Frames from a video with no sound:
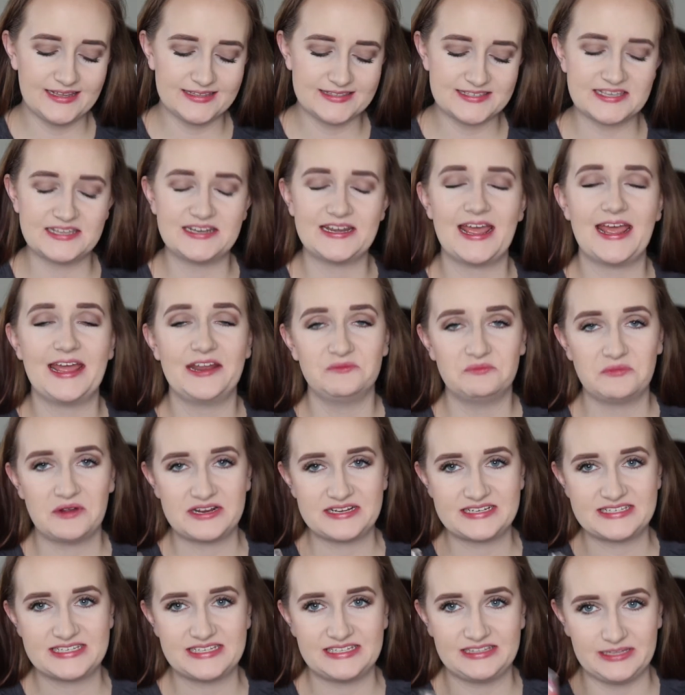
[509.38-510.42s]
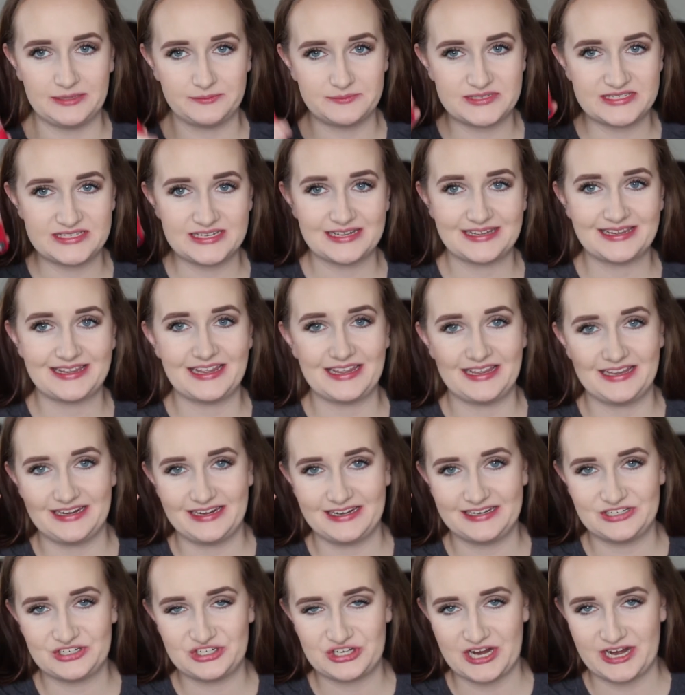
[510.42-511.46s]
it's an NYC lipstick
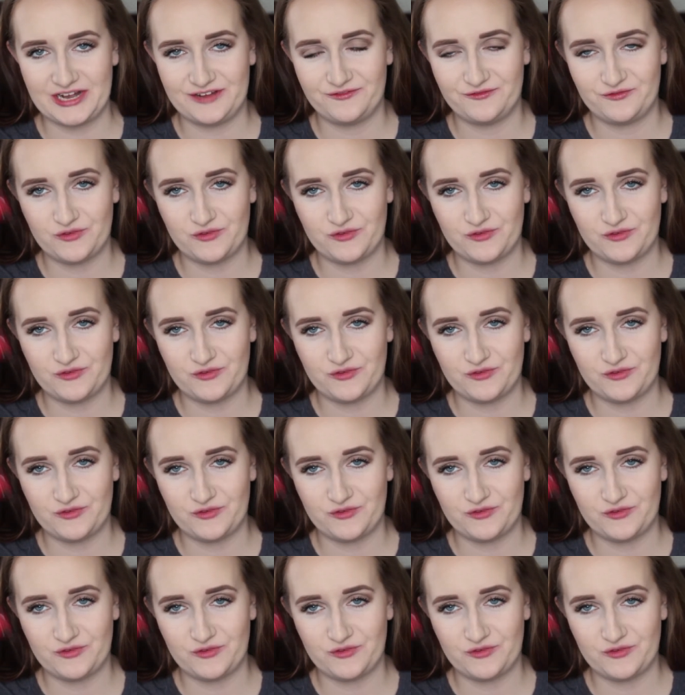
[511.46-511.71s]
in shade